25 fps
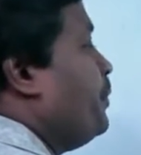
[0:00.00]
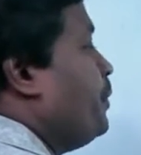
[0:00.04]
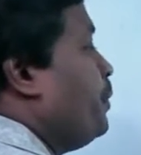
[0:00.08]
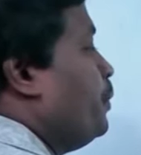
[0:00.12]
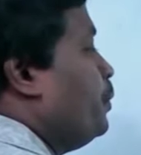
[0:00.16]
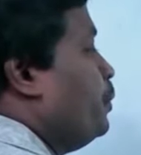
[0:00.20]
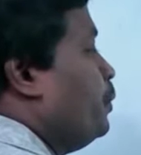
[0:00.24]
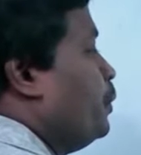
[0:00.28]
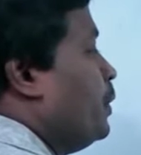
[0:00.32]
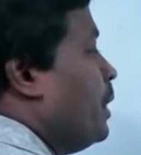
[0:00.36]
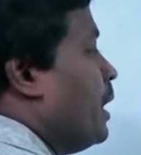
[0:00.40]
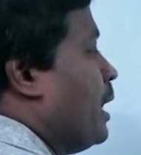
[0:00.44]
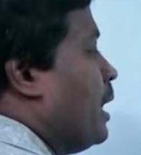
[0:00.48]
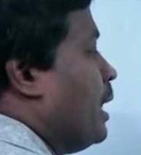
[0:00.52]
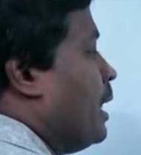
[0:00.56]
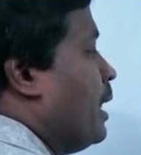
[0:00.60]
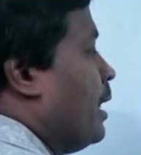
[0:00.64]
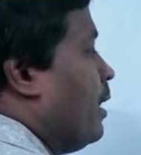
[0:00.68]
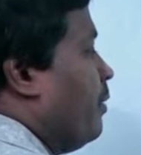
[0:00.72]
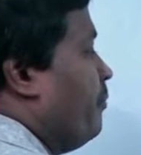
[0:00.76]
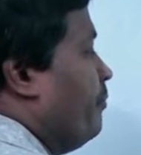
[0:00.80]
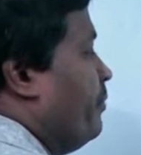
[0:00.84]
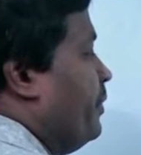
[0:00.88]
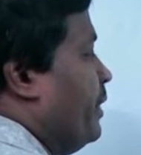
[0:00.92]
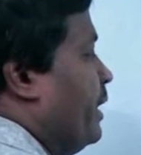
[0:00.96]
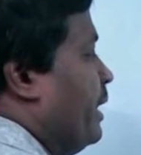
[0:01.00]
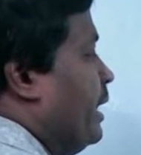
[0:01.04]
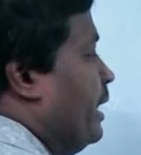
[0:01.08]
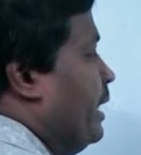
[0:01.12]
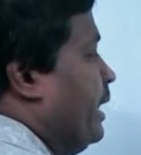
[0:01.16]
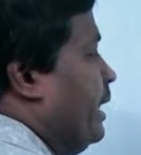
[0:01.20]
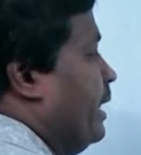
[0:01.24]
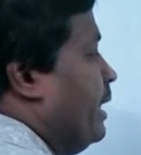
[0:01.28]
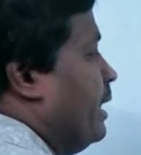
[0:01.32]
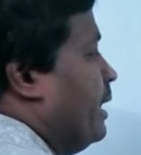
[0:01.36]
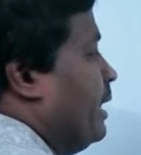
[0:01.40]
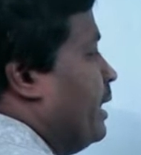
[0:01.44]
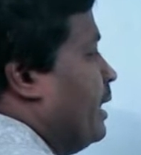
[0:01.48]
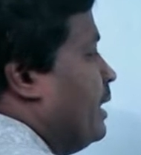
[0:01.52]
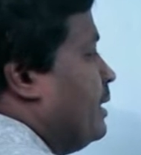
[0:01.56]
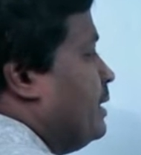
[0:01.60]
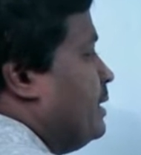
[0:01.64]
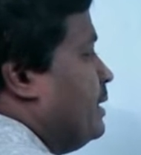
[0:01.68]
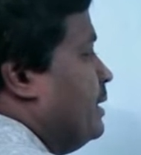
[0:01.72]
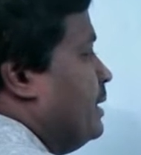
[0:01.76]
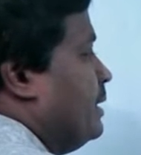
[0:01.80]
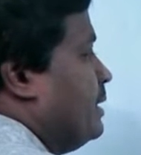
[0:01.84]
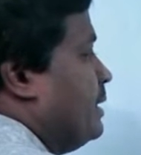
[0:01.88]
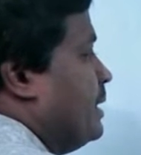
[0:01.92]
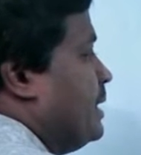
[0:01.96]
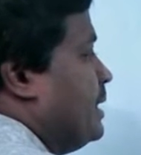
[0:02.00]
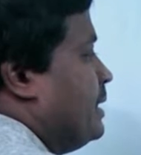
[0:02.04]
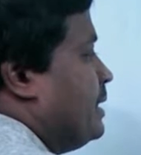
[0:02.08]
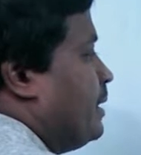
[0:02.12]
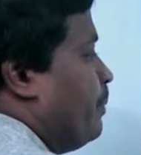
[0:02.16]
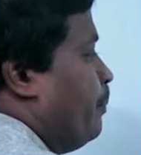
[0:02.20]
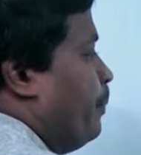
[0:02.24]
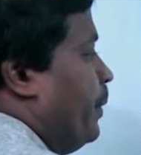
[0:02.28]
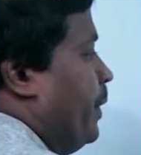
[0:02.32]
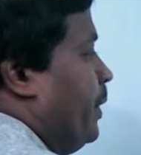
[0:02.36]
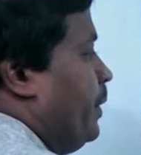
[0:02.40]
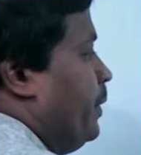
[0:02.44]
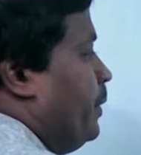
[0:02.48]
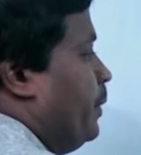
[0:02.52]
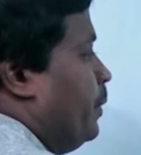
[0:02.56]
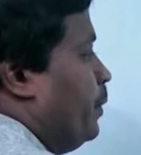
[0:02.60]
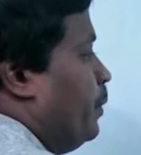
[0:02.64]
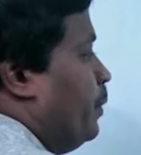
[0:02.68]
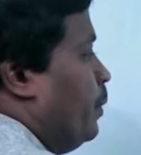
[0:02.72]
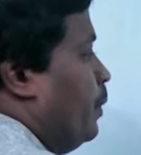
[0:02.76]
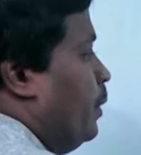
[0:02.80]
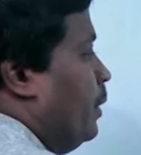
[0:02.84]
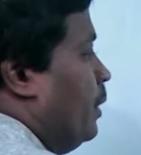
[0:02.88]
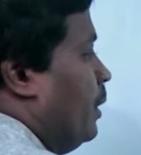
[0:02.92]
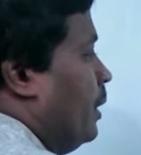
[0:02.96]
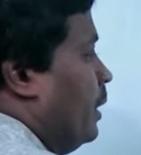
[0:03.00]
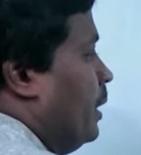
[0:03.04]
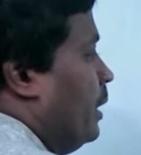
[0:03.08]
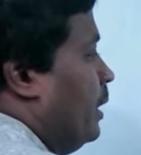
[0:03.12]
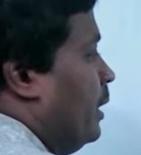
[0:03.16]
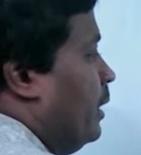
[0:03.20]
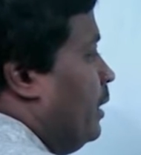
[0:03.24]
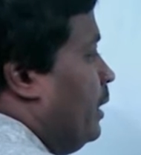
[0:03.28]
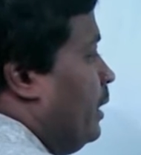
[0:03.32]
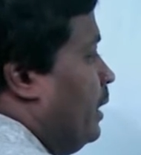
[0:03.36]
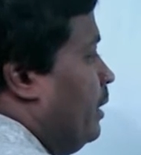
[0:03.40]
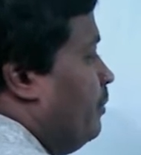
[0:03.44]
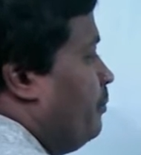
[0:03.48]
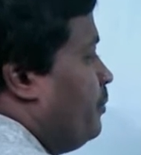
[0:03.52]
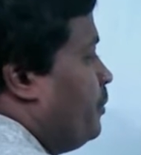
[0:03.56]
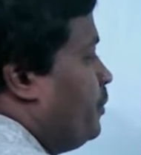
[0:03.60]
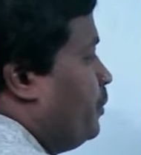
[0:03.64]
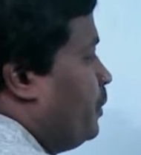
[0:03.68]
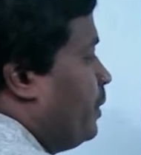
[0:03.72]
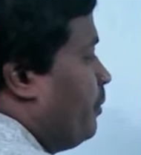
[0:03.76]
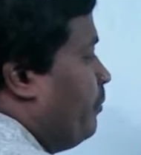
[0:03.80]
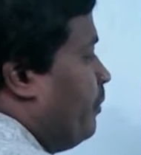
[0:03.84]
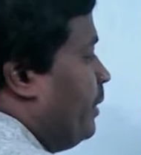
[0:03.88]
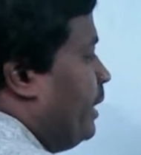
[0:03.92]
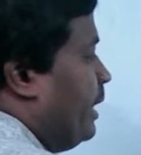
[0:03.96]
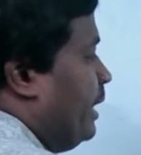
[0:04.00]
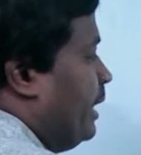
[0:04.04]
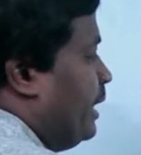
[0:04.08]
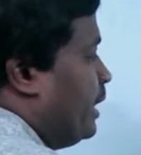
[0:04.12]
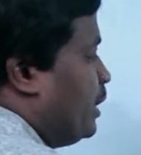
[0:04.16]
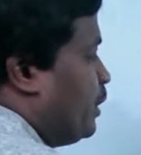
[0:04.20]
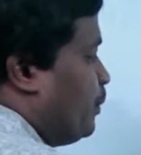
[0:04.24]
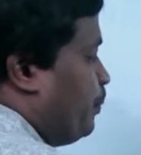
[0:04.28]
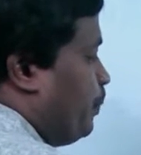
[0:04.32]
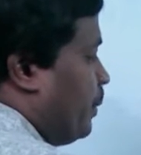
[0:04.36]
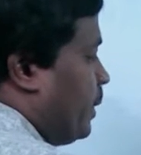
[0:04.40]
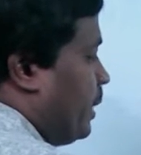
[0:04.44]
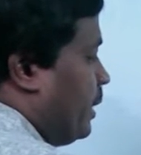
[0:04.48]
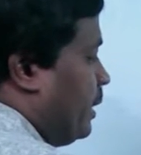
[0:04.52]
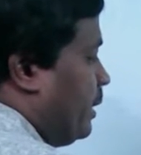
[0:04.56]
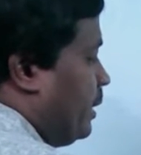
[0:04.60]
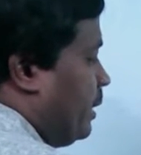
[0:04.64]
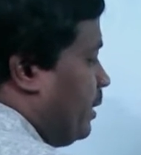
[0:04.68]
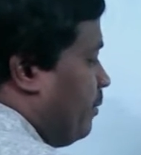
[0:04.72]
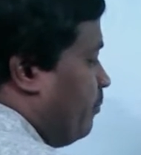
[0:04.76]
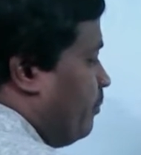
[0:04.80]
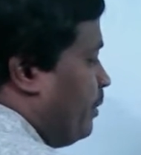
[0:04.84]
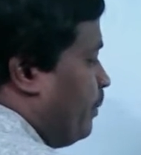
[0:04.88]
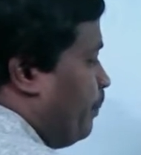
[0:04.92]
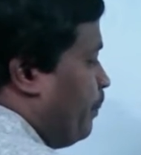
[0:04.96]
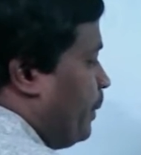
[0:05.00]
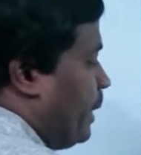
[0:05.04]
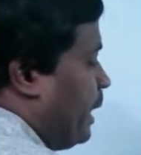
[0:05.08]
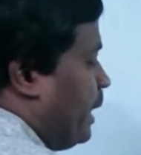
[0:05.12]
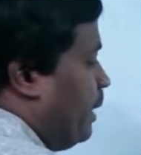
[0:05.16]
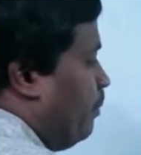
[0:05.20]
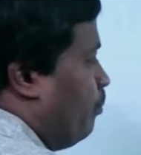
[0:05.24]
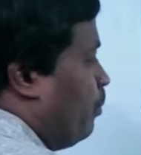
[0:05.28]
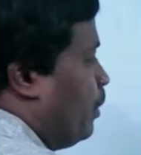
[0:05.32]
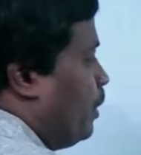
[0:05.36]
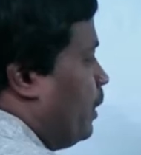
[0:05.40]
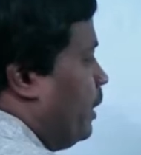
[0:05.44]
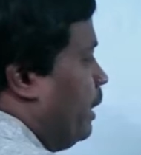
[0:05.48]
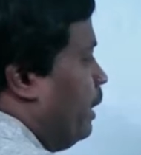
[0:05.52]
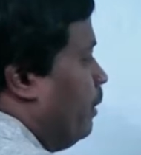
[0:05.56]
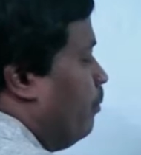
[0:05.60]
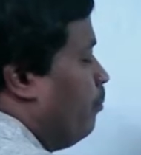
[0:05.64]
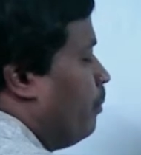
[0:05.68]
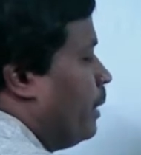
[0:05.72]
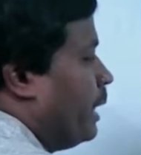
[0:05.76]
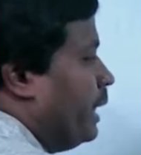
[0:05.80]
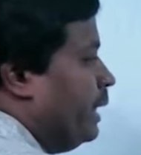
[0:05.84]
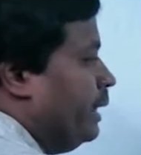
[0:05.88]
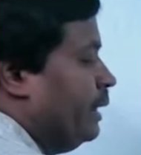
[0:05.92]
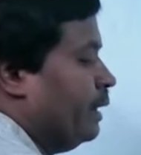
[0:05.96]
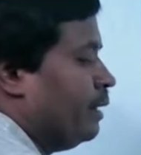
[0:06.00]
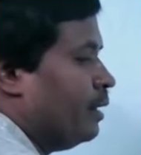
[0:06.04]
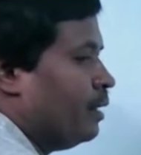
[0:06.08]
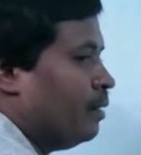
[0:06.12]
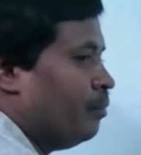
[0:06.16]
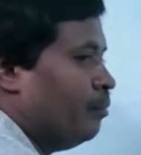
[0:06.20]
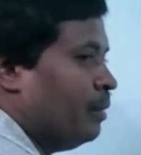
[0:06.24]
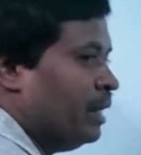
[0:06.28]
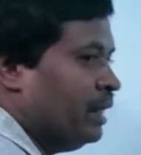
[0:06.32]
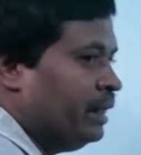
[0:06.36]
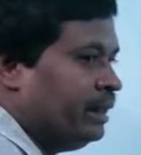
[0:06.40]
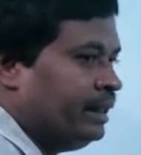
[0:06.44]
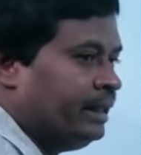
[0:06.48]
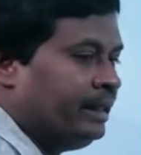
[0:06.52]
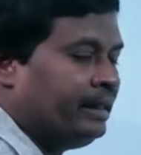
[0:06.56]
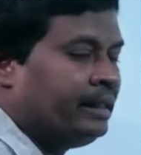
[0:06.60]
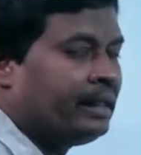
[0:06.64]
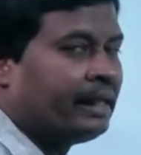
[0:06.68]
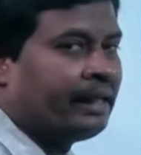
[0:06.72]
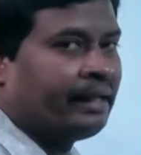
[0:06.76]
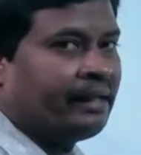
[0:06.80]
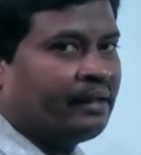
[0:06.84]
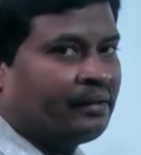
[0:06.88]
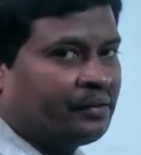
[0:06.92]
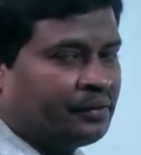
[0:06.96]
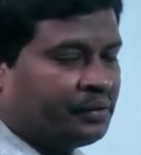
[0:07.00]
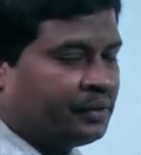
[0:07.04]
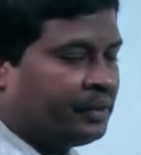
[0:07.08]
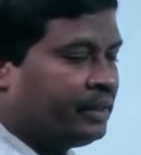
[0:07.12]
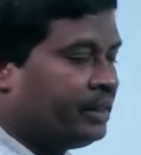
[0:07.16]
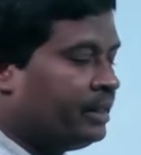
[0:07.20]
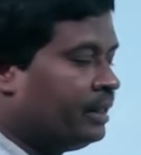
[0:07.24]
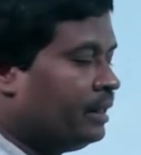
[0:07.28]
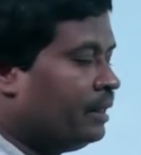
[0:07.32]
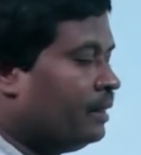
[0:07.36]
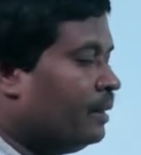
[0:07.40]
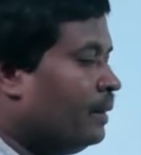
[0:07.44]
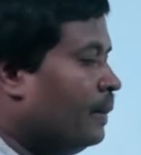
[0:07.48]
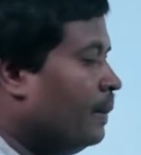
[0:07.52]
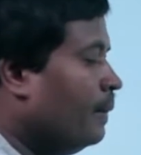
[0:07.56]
to the various, this is the petiole, leaves to the various part of the plant body by or multi-direction.